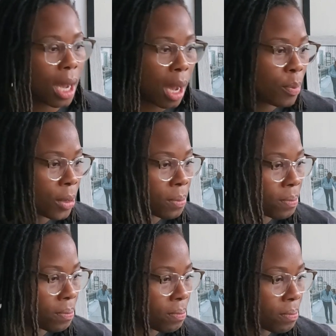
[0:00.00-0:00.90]
Copham
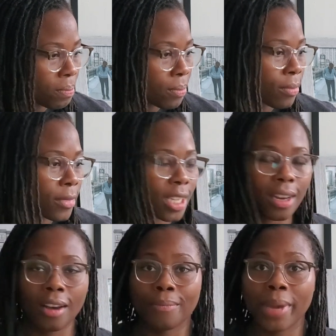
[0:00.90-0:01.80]

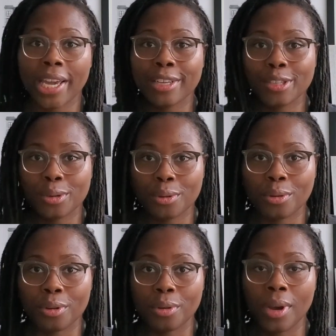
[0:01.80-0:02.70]
of Make and Do
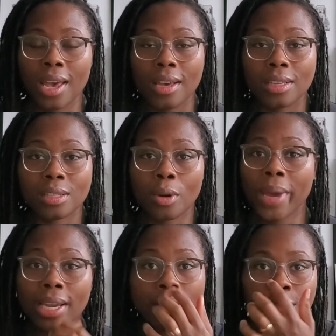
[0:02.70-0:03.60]
Crew. So
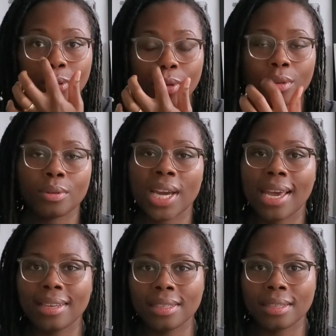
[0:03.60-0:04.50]
Make and Do Crew
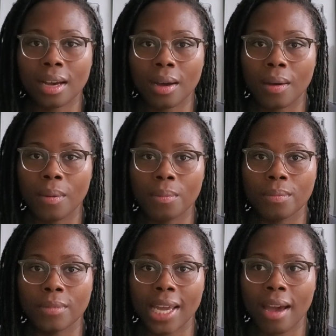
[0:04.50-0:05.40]
is,
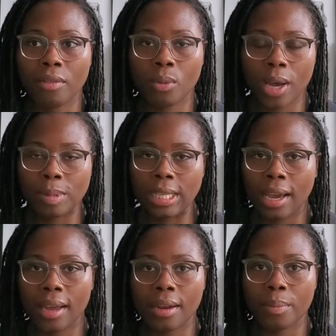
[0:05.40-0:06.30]
they have a
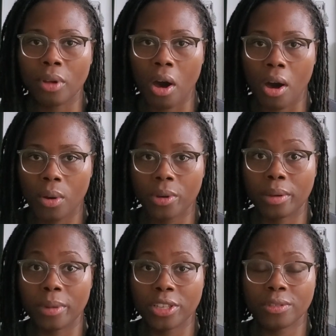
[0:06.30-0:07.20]
website and a blog with a
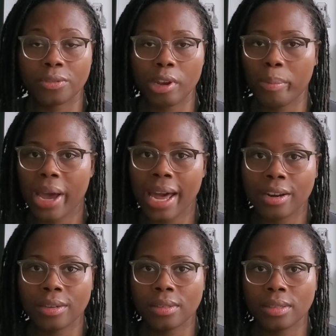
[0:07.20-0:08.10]
bunch of free
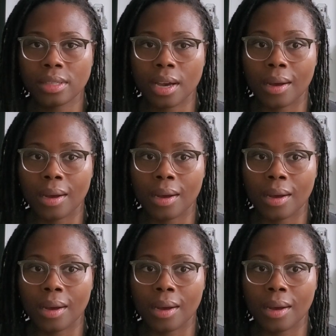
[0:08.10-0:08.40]
patterns,